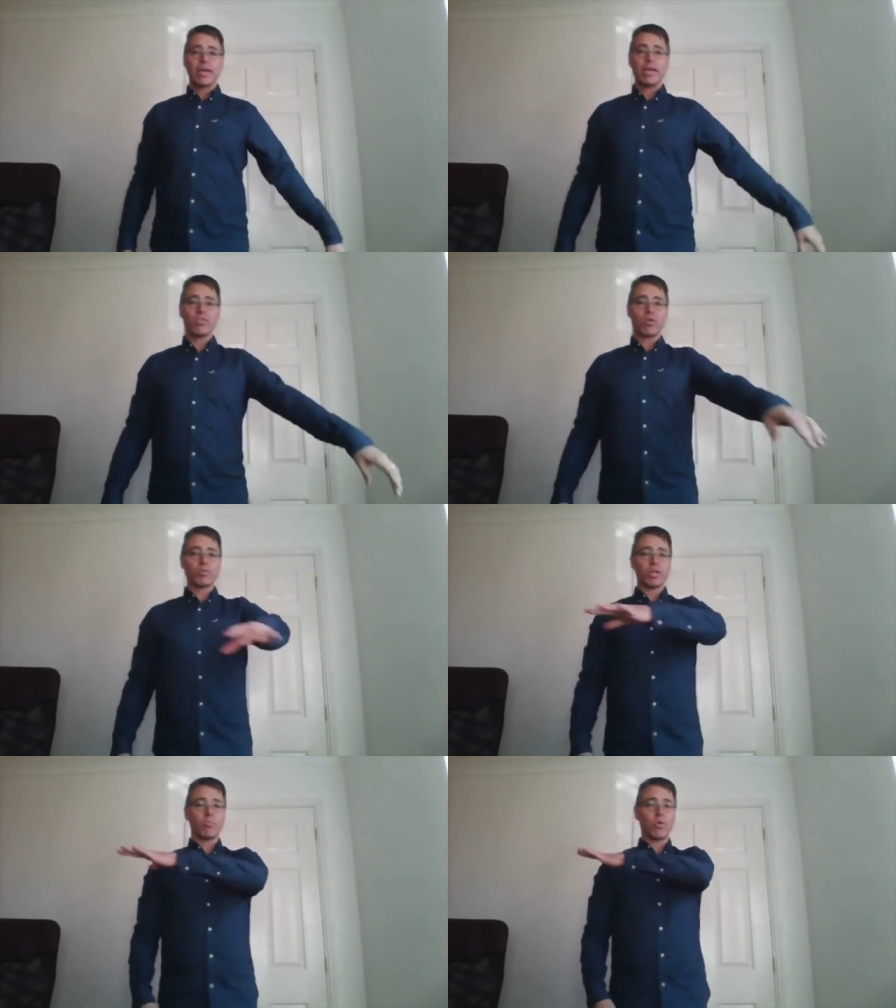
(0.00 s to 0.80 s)
Either
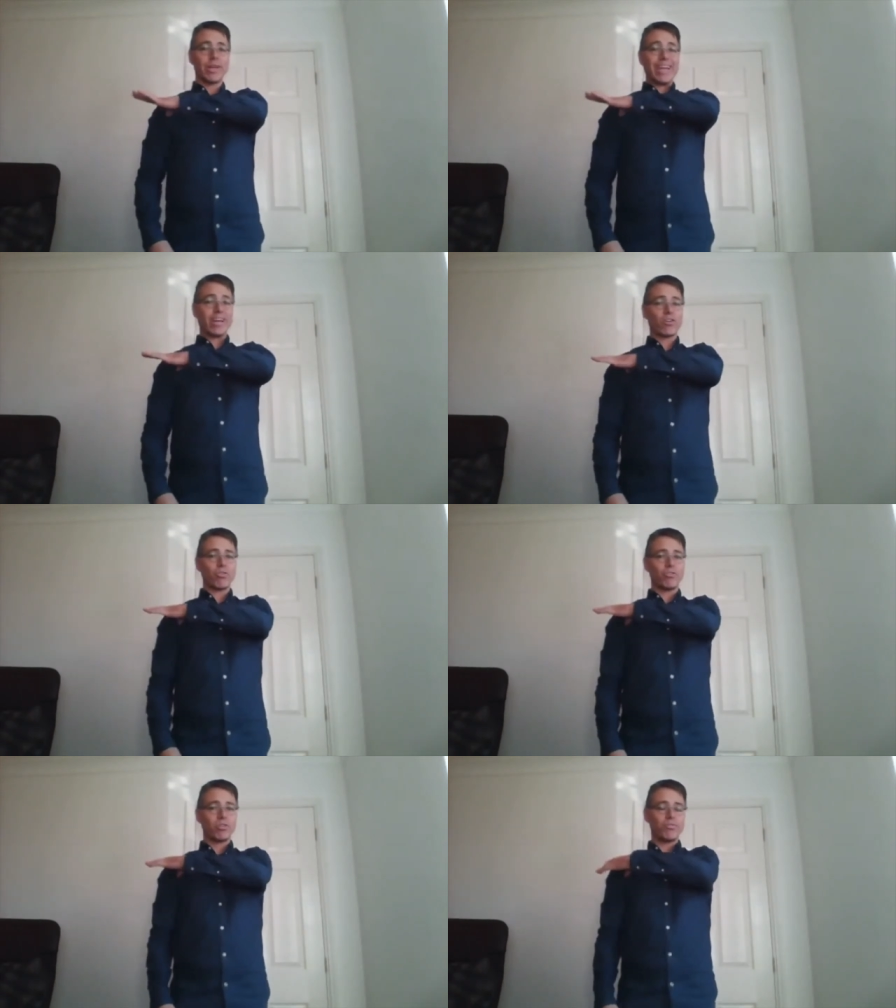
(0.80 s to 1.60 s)
option number one, again,
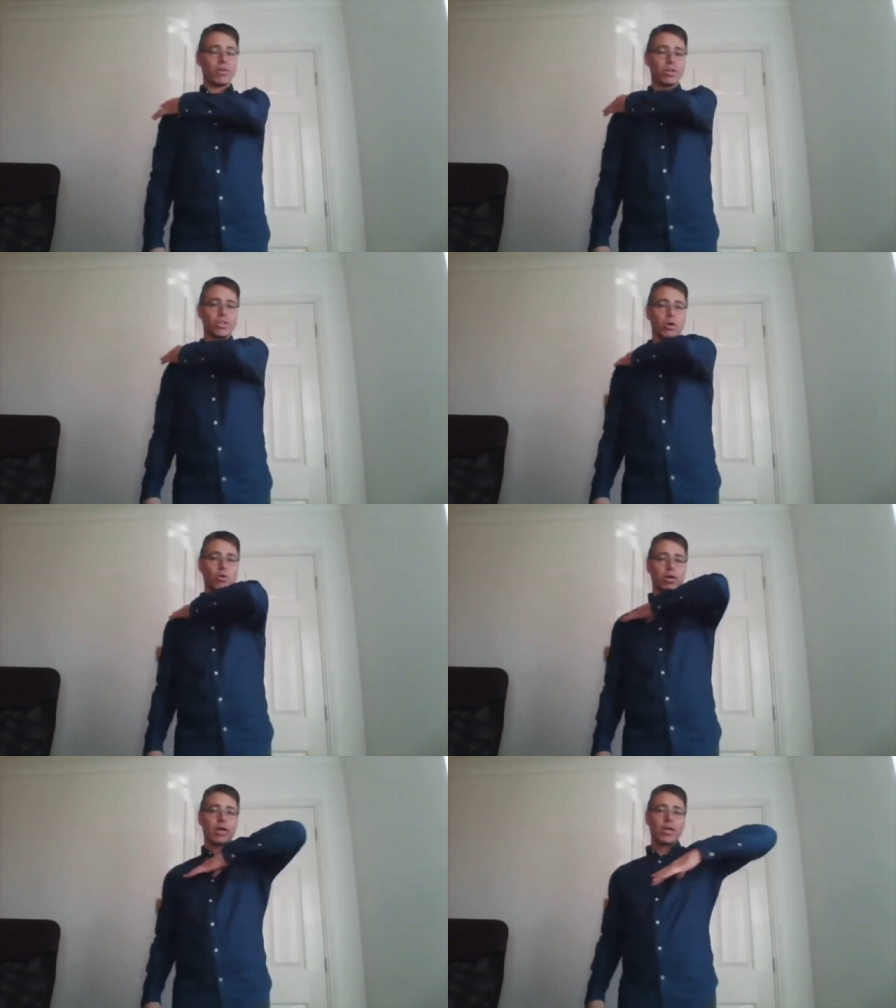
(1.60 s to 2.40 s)
across the far
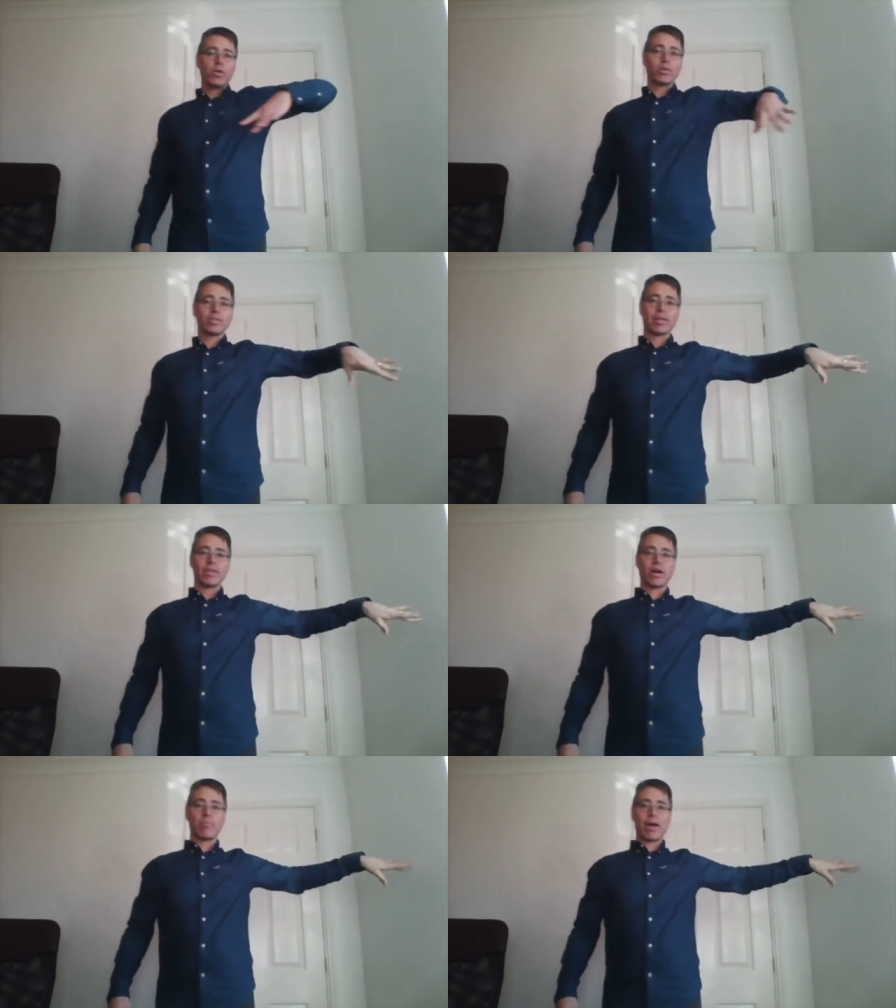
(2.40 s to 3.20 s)
shoulder, you can take the
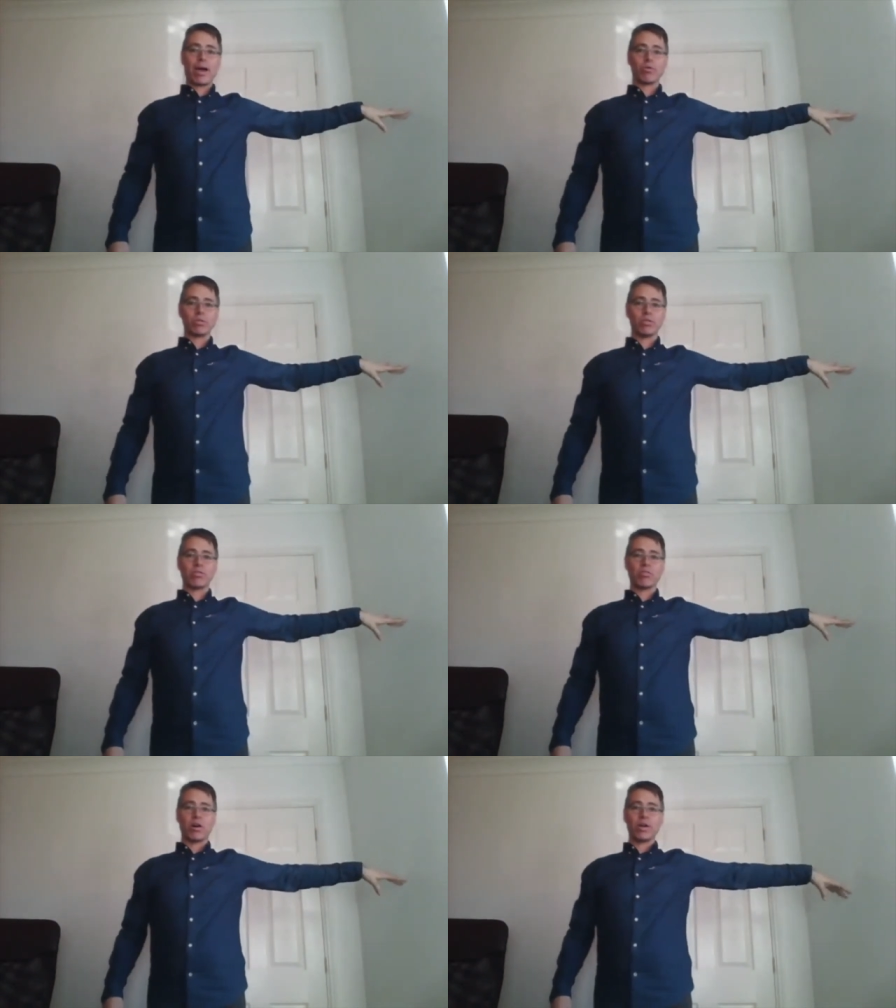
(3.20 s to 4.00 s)
arm out to the
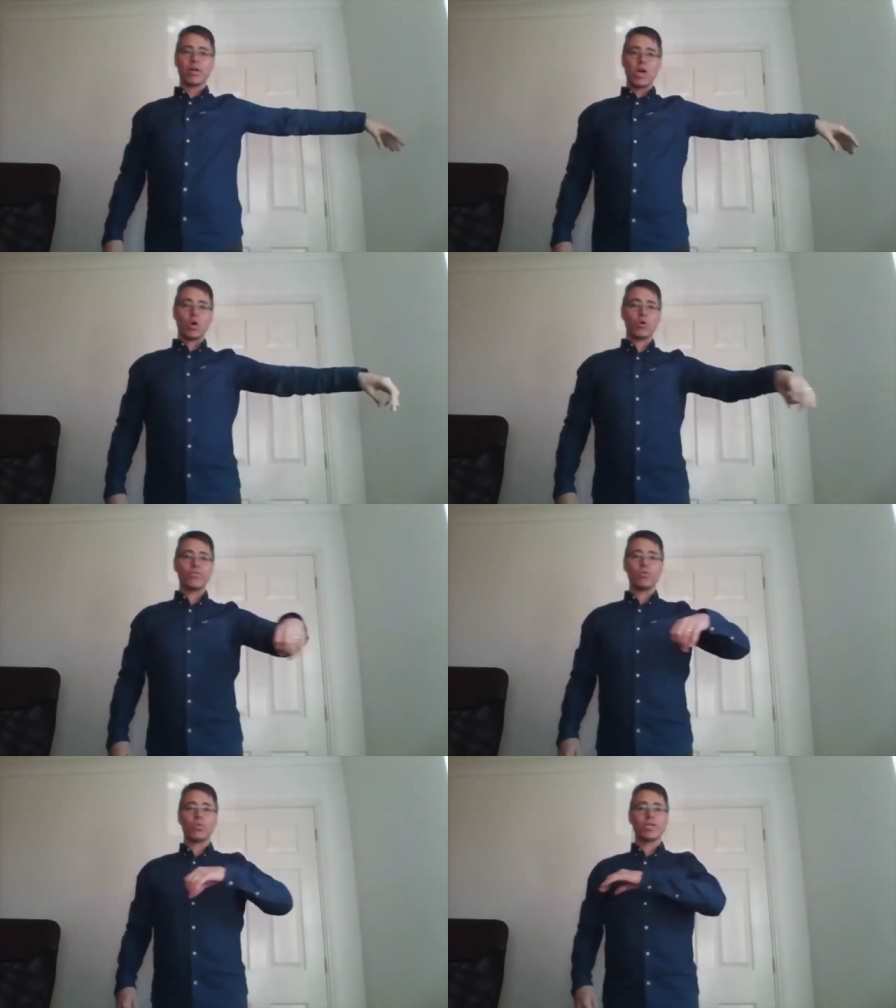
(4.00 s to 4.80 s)
side, or if
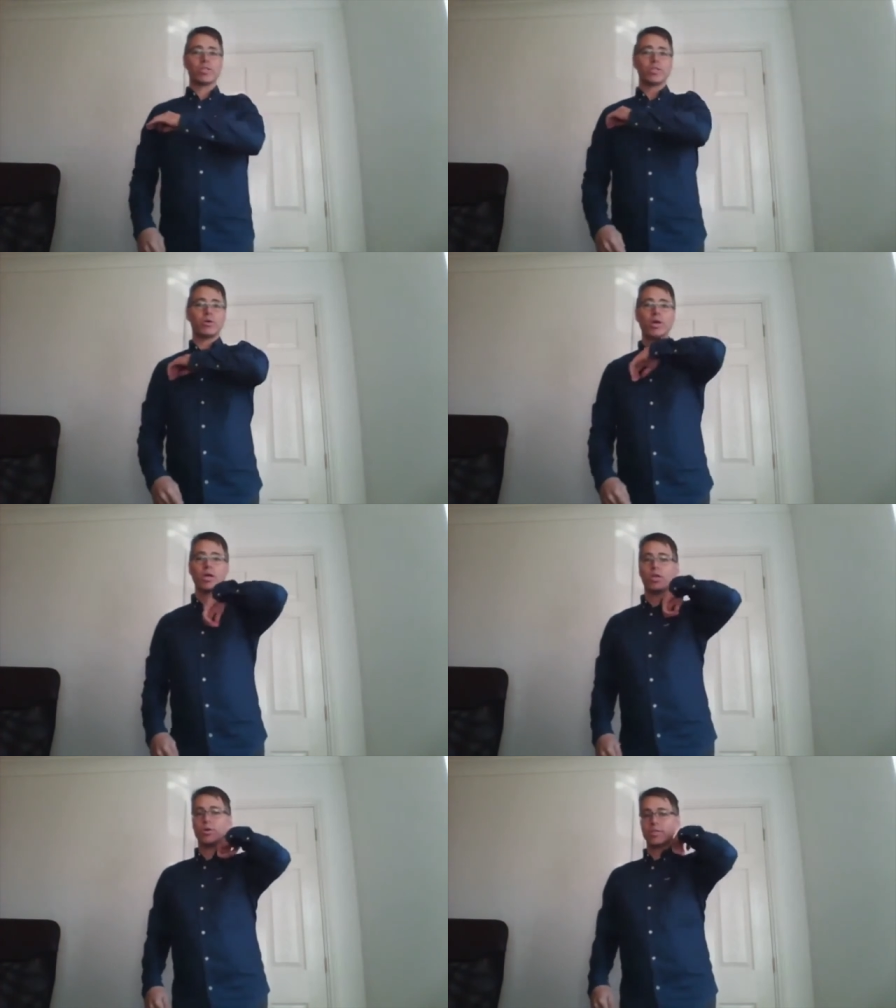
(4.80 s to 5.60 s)
you wish to,
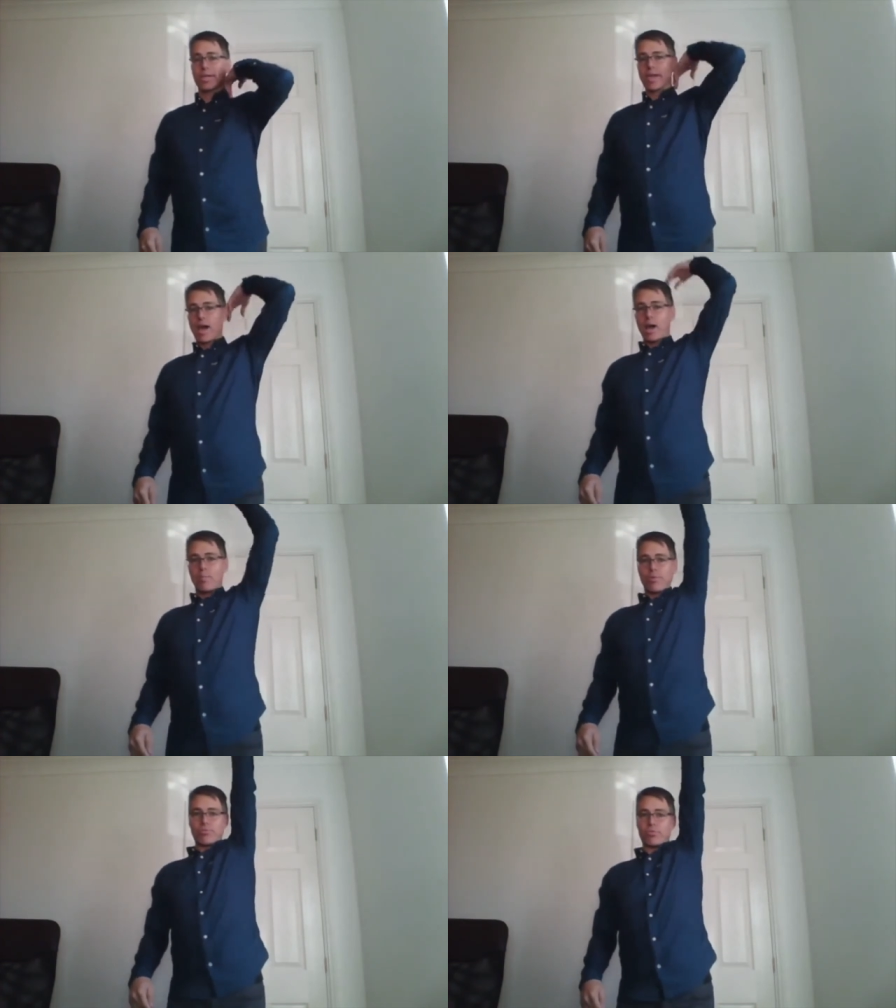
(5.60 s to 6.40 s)
you can take it
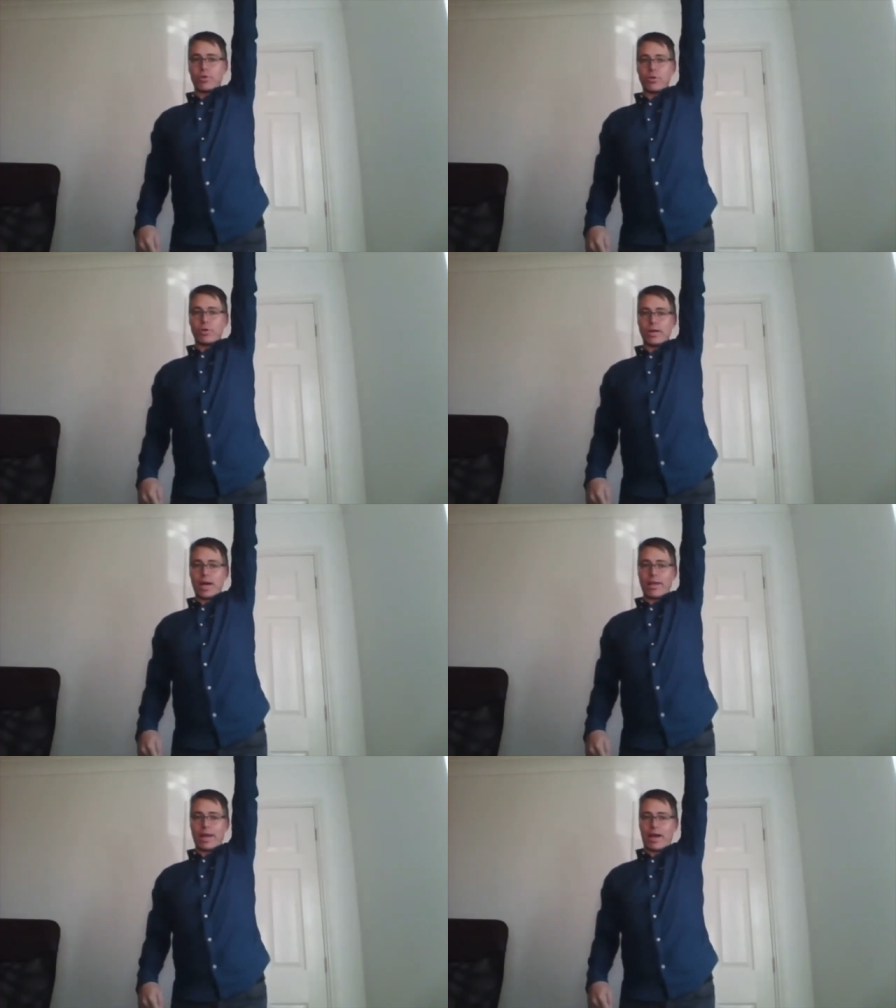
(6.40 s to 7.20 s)
up through
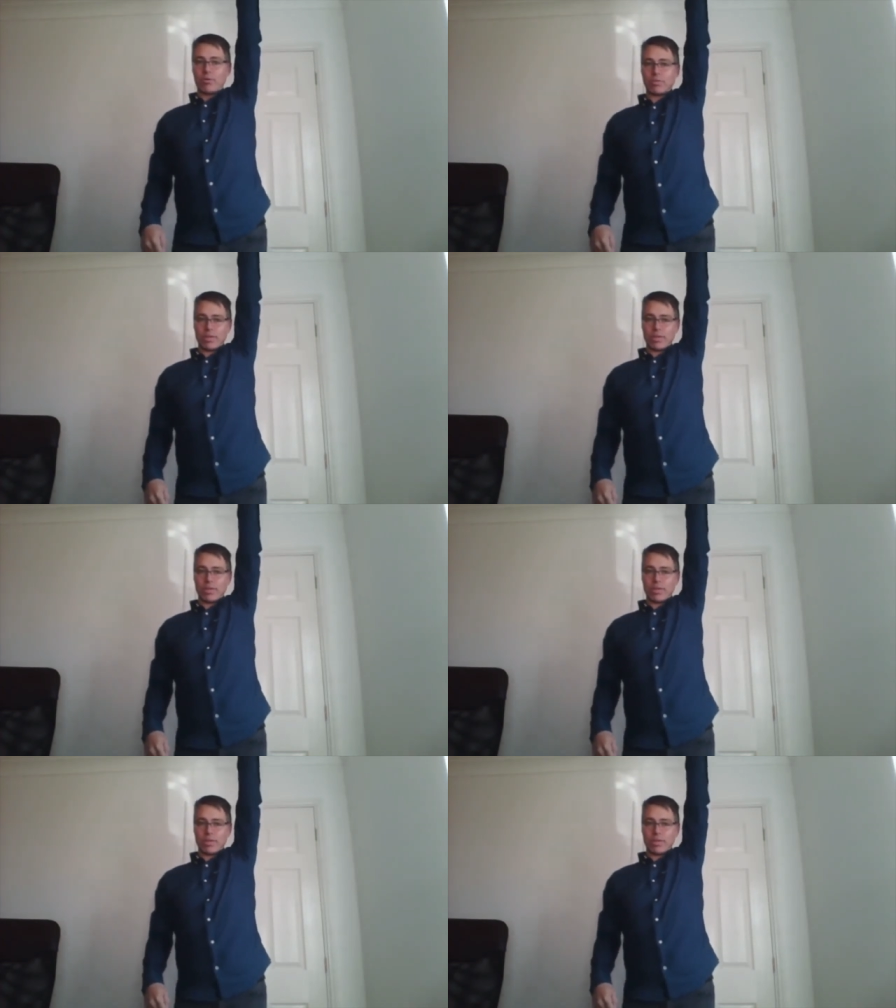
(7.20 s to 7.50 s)
and out.